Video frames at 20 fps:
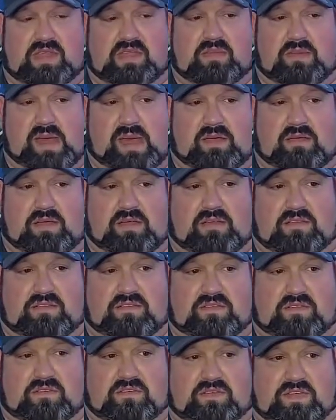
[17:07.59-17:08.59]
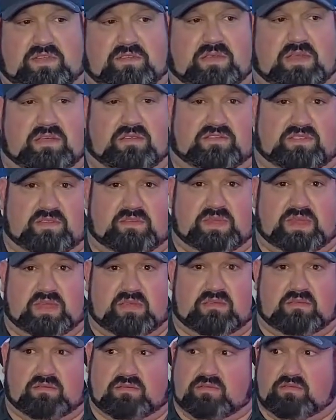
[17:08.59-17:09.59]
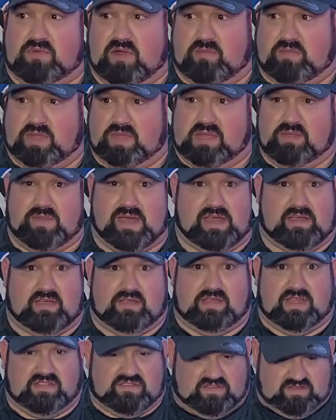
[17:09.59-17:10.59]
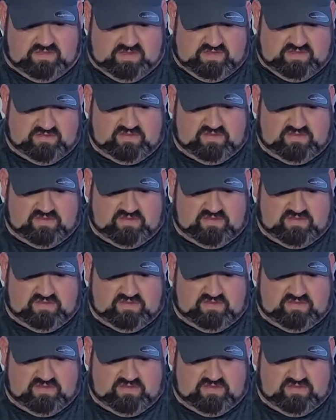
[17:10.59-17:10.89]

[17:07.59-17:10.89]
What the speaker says: in the background, so if you do hear something rumbling in the background, that's all it is.